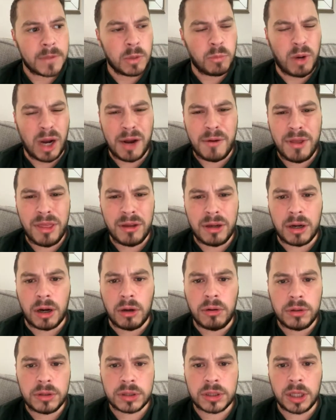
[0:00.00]
Where are the
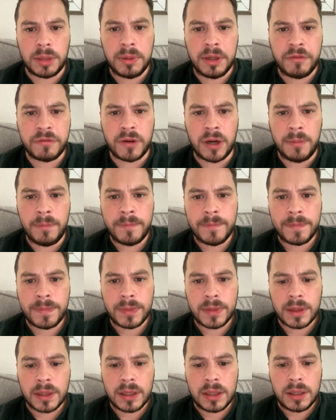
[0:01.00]
goals coming from?
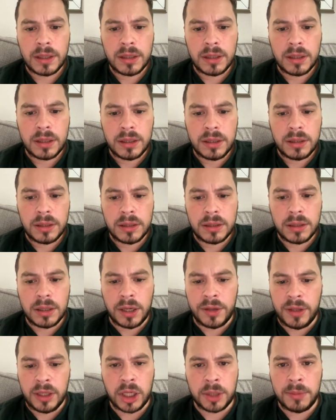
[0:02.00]

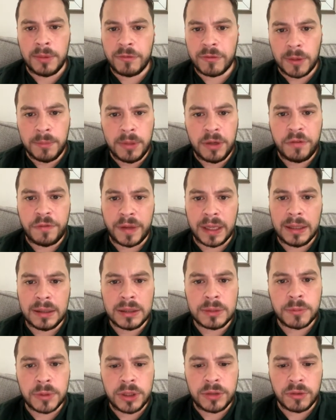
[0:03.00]
Are they coming from
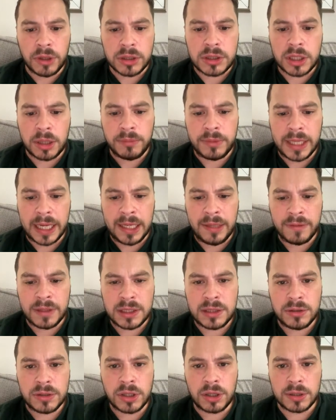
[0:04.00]
midfield? Well, you've got Tom
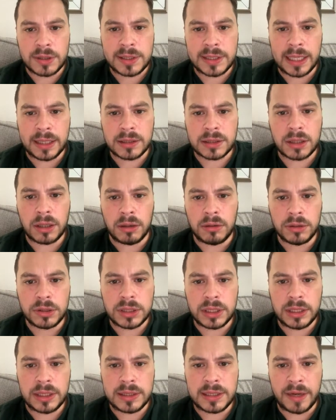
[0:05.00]
Davis, who's got 6
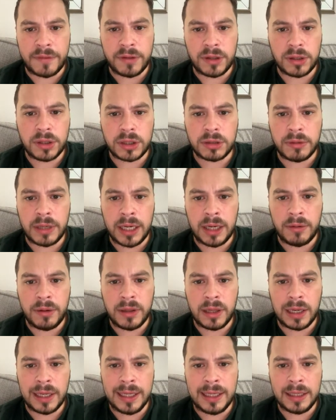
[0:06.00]
goals in his Everton career in
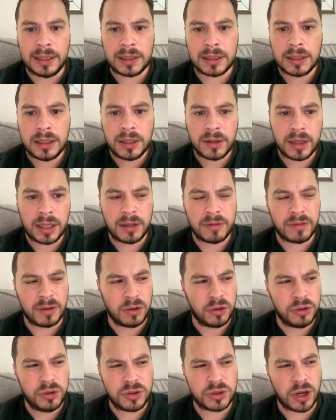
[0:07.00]
the league. I think it's
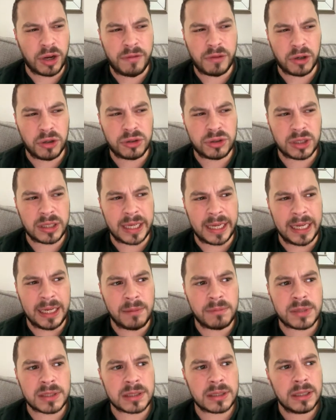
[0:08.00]
over 100
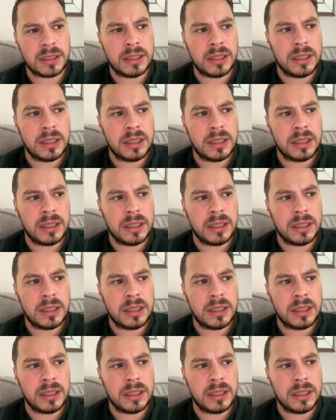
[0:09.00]
games.